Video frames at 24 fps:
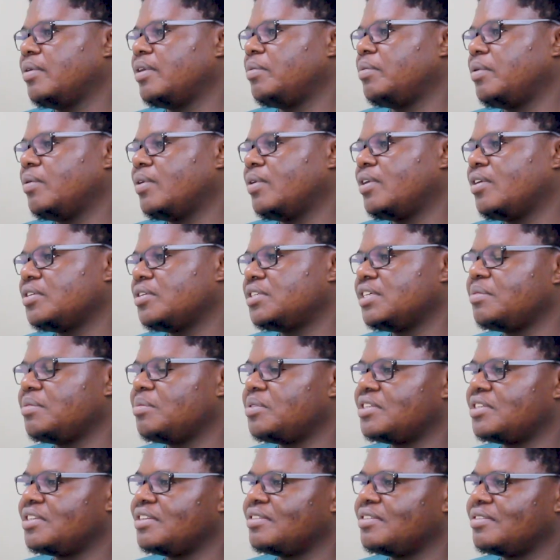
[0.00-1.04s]
way, we want our
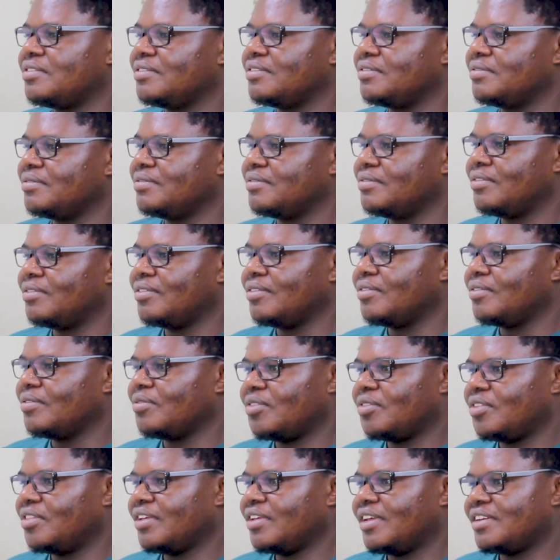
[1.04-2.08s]
10%
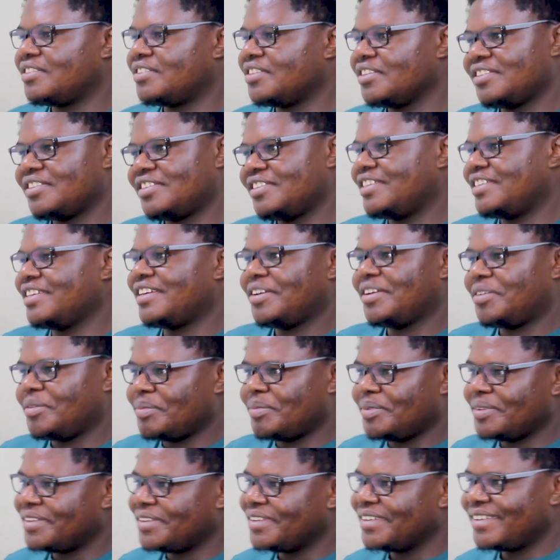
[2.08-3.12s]
for the unsolicited
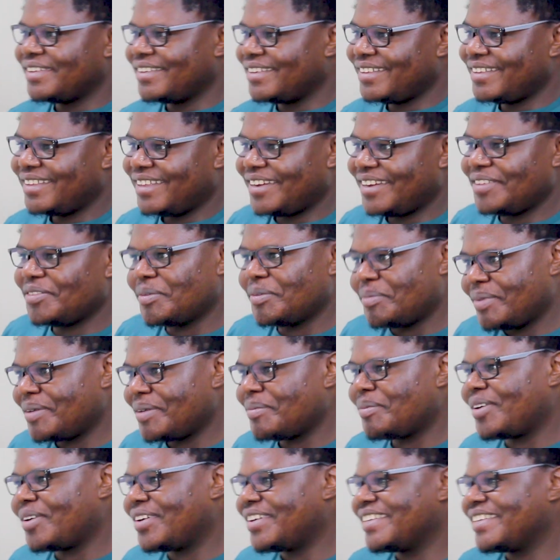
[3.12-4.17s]
help in getting you a
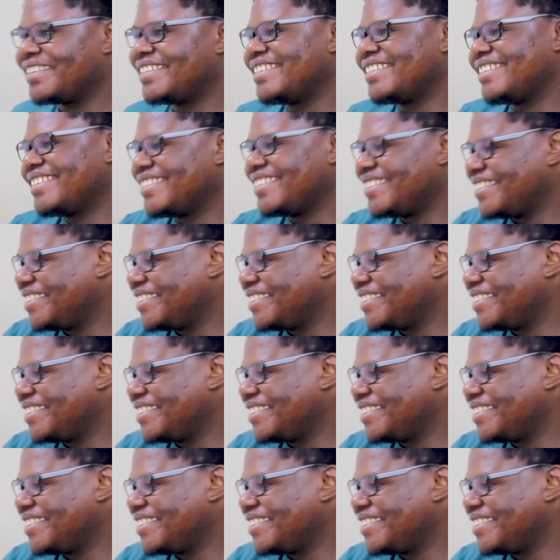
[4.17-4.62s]
better product.